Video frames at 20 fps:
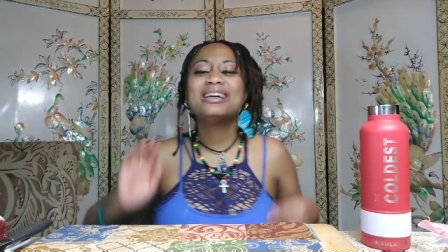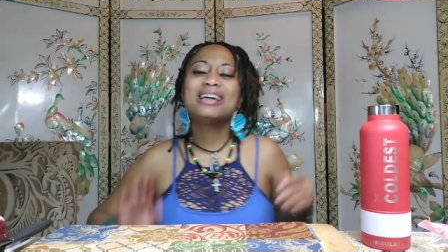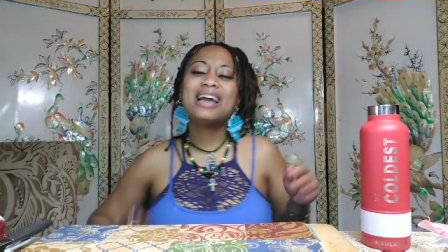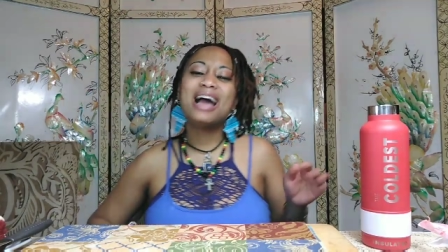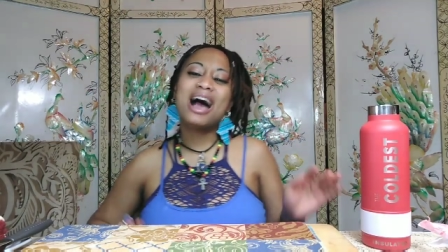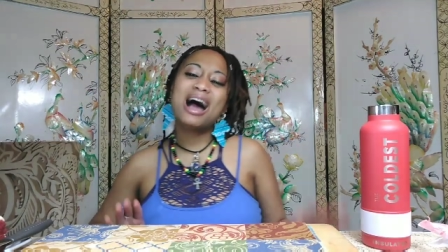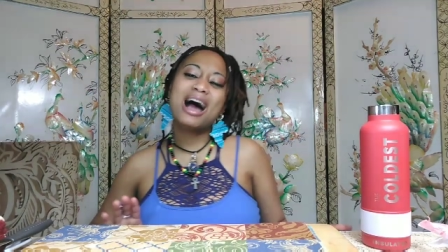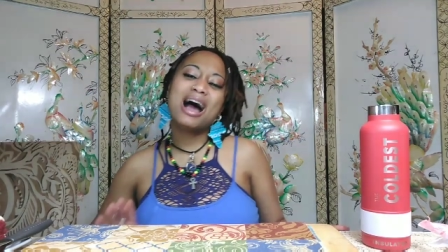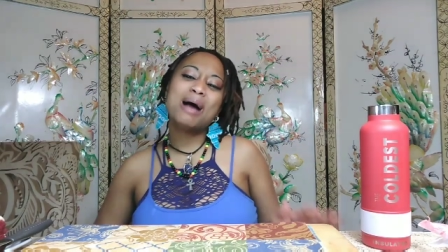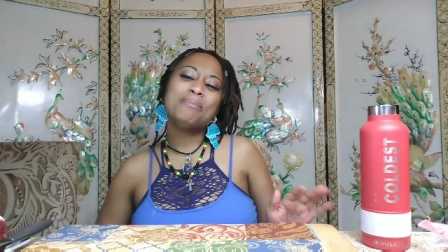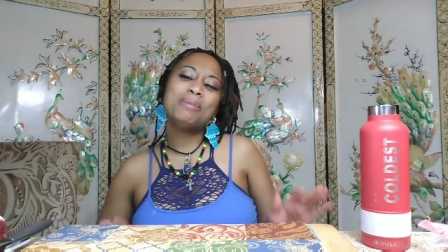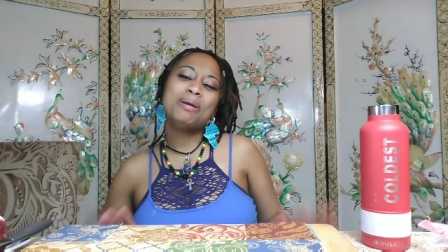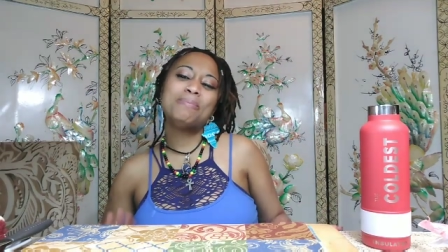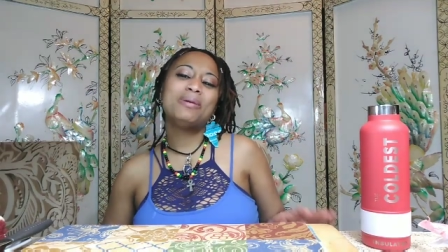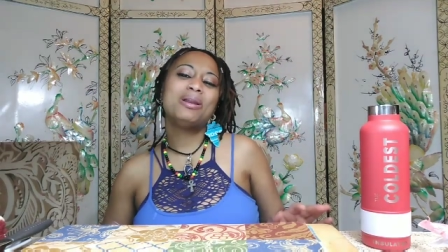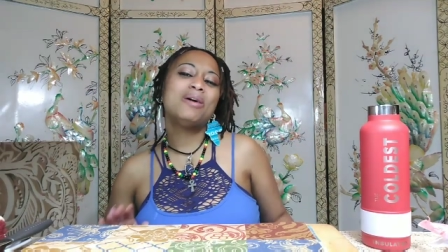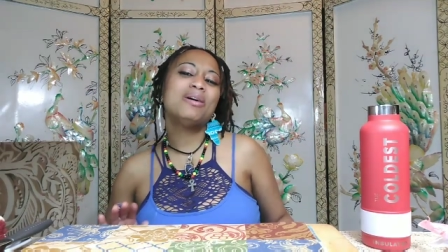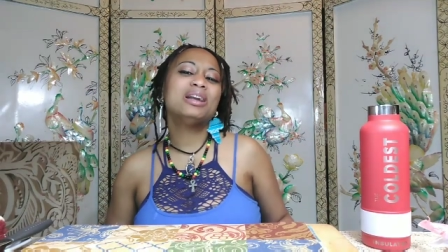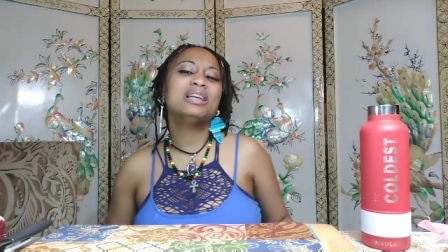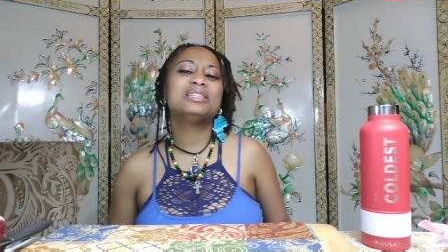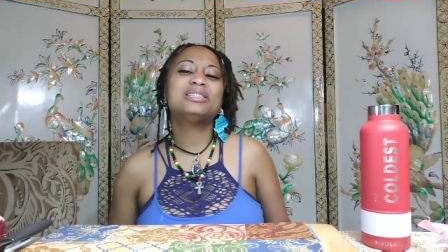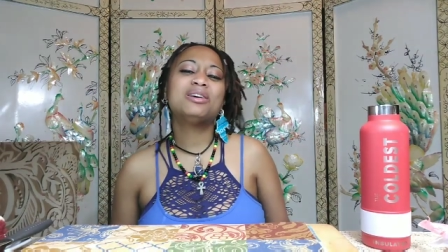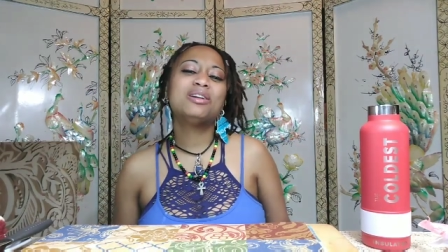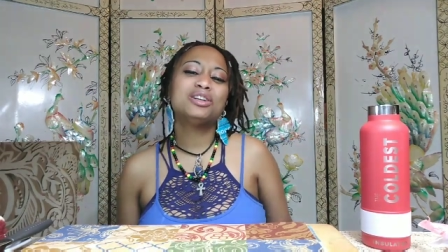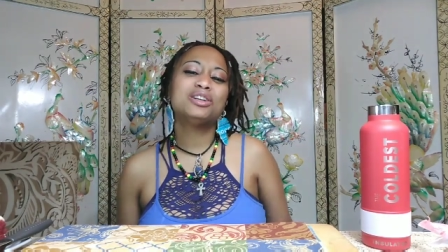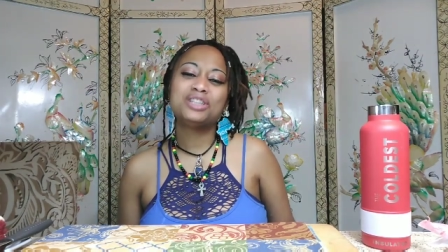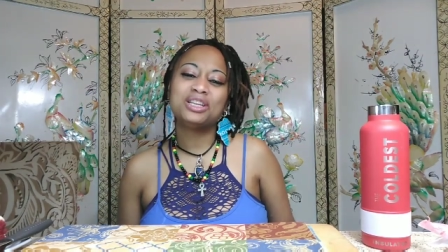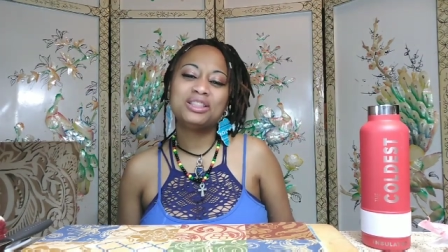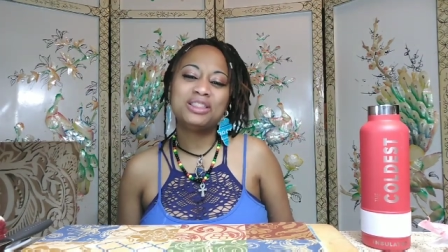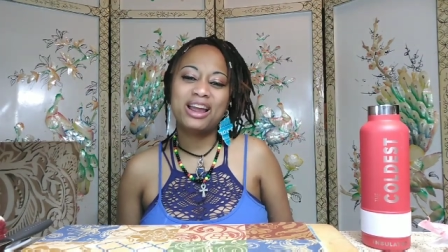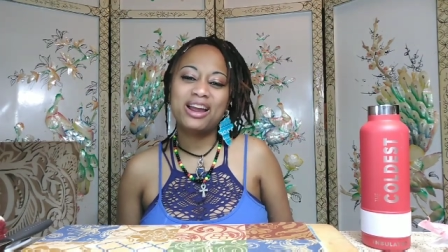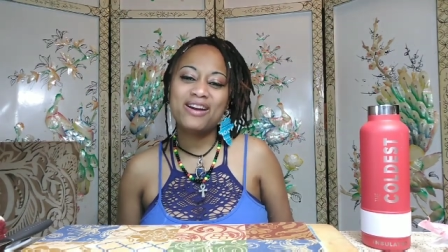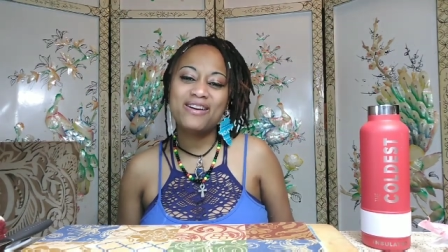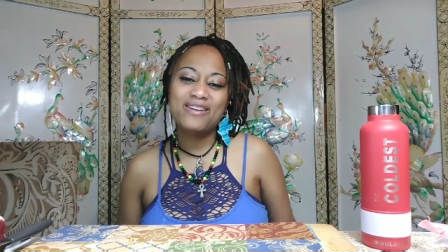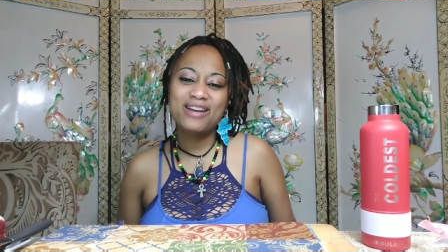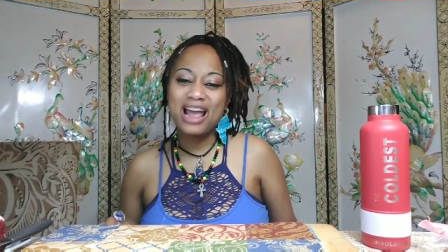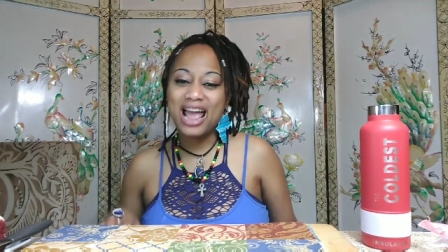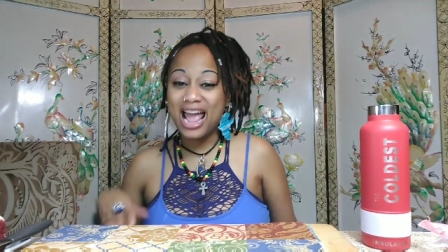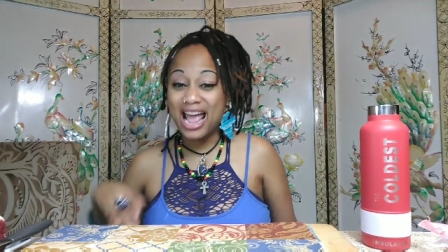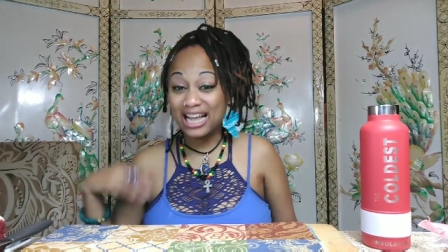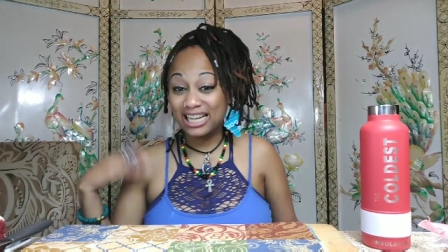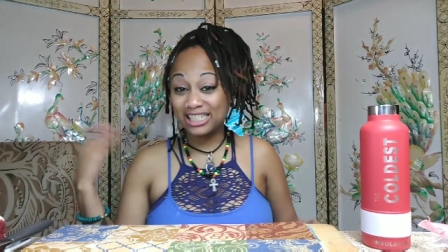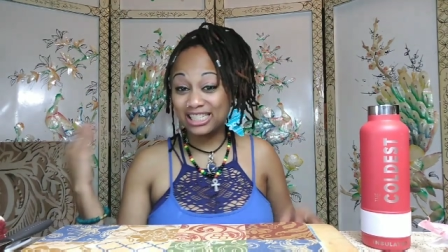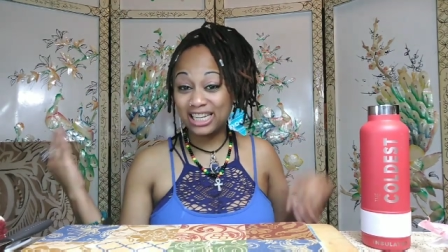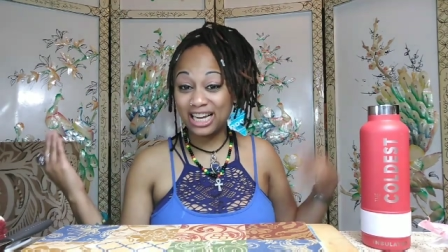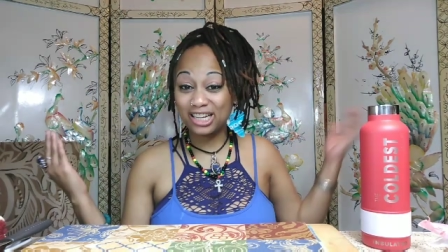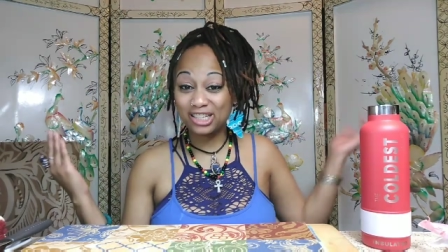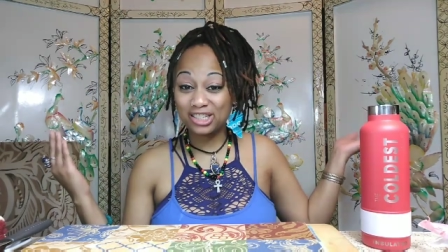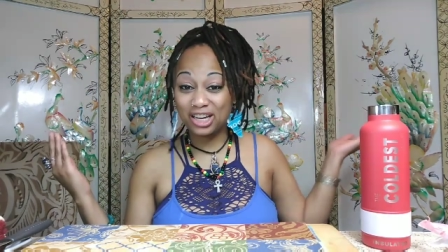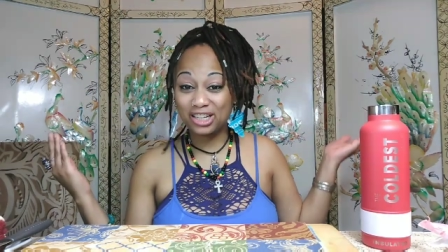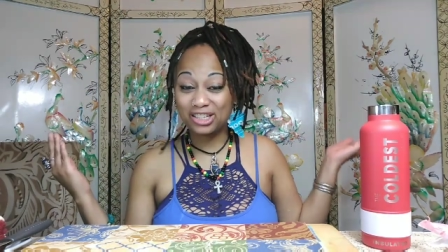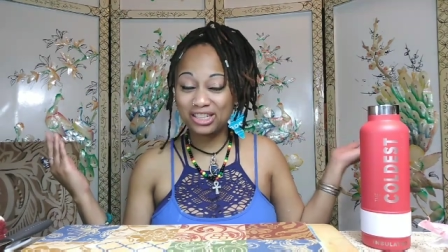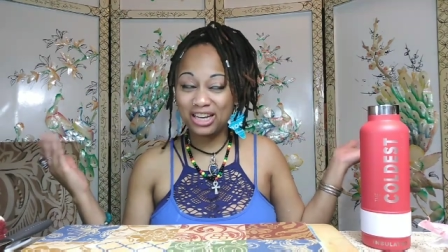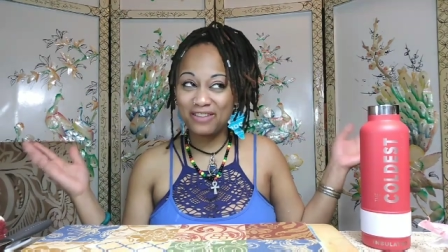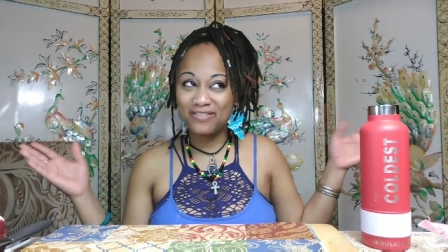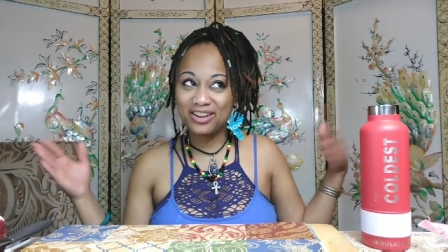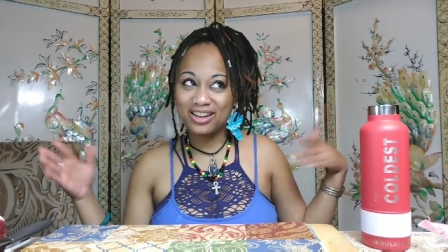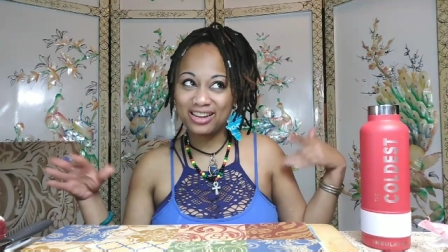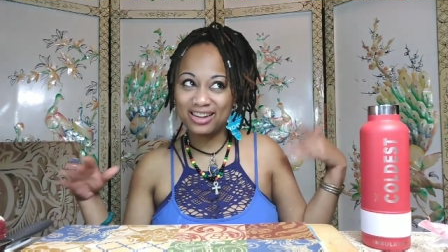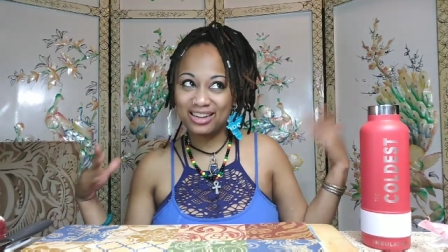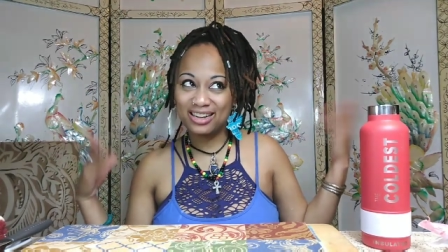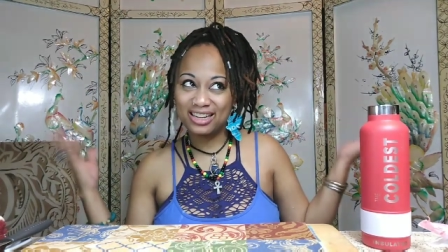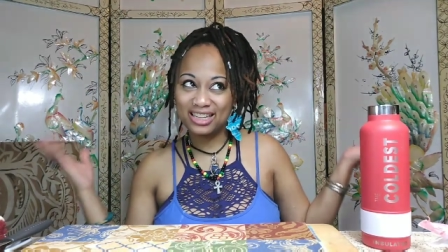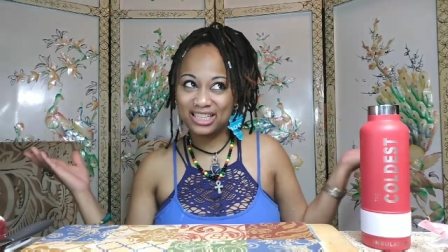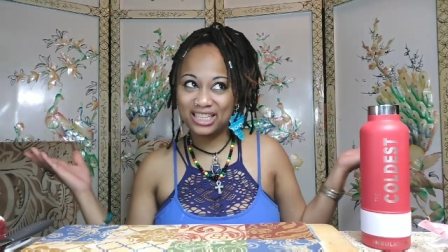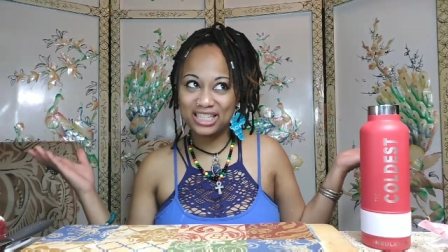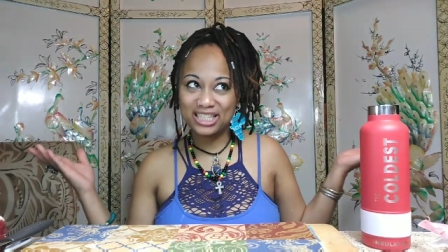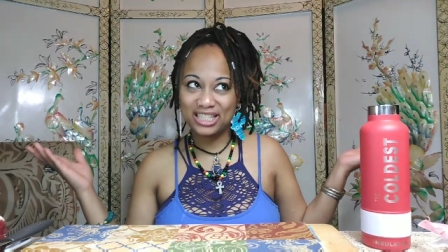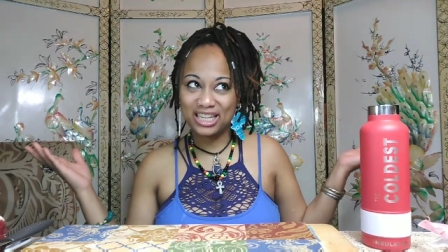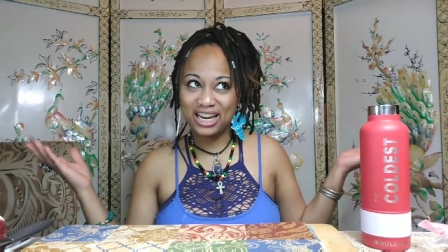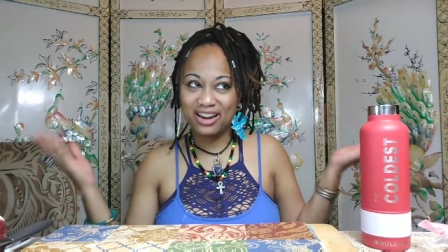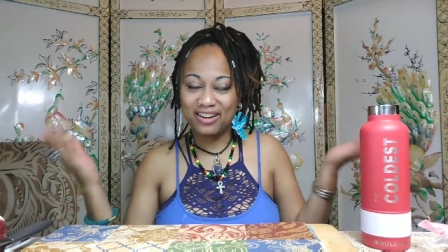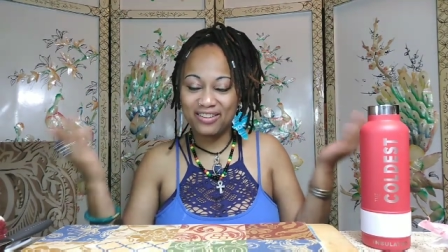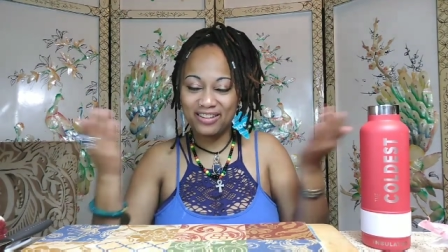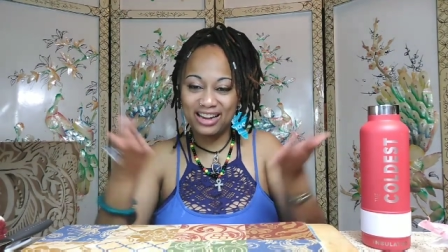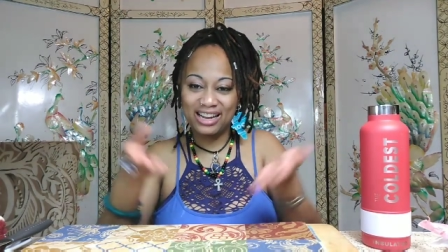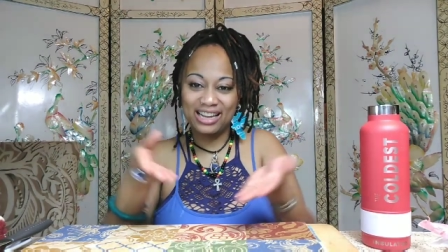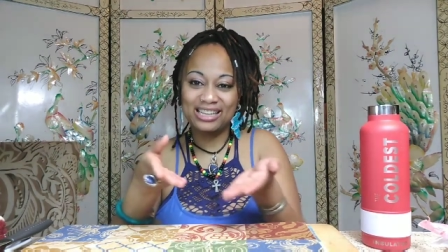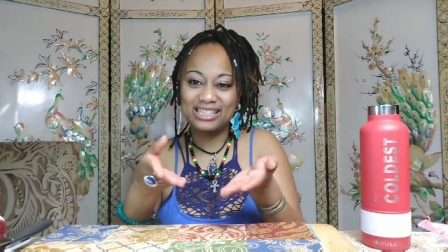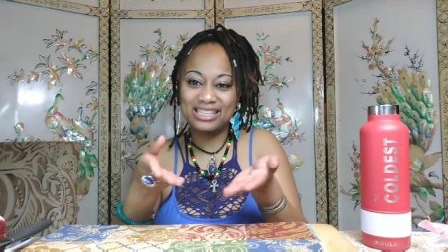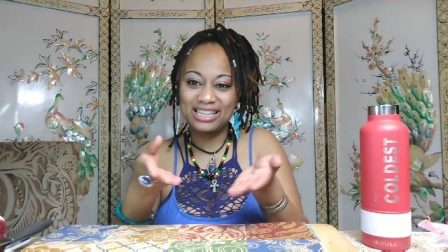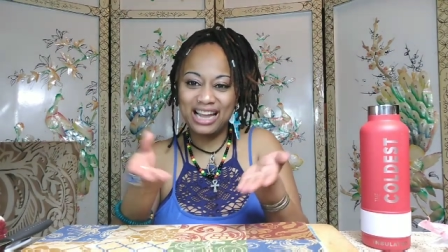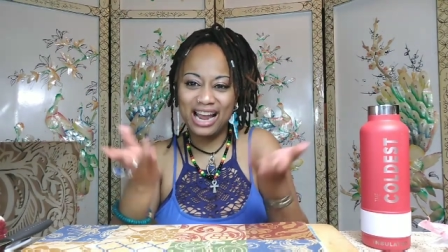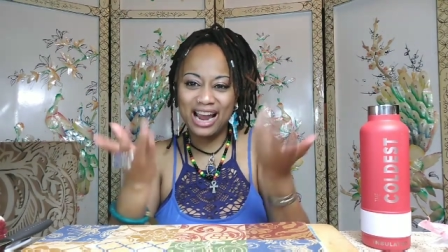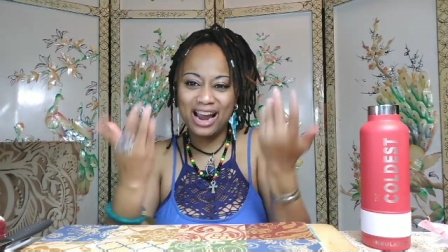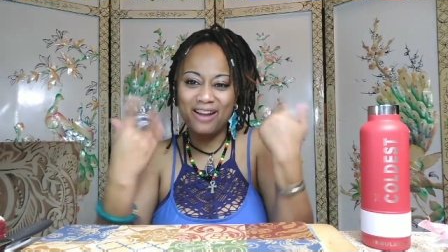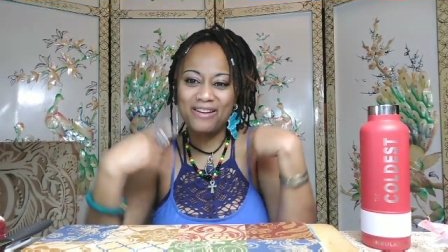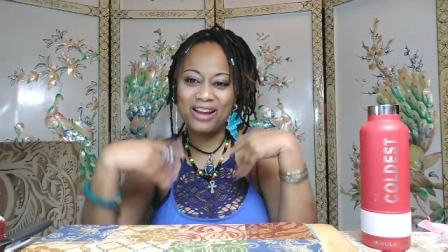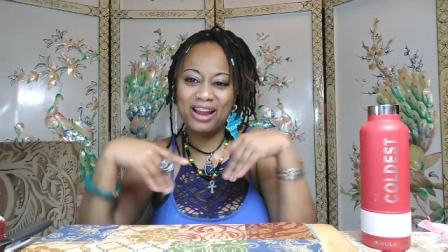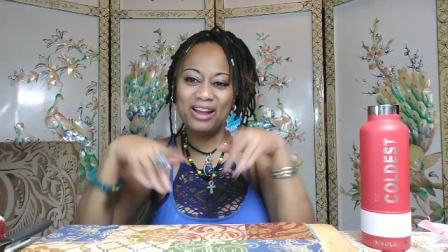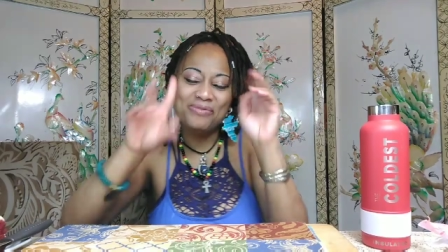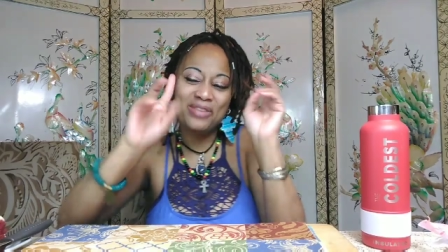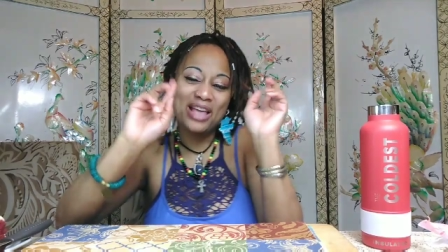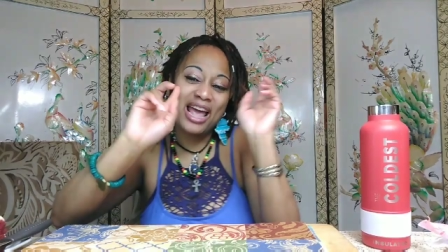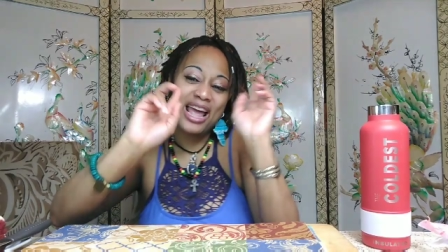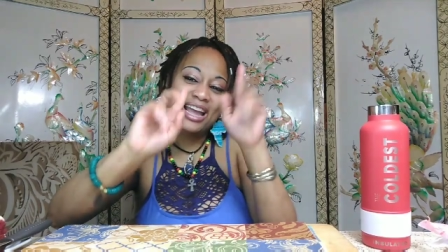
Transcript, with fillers: Comment below, let us know that you're there. Share, share, share because sharing is caring.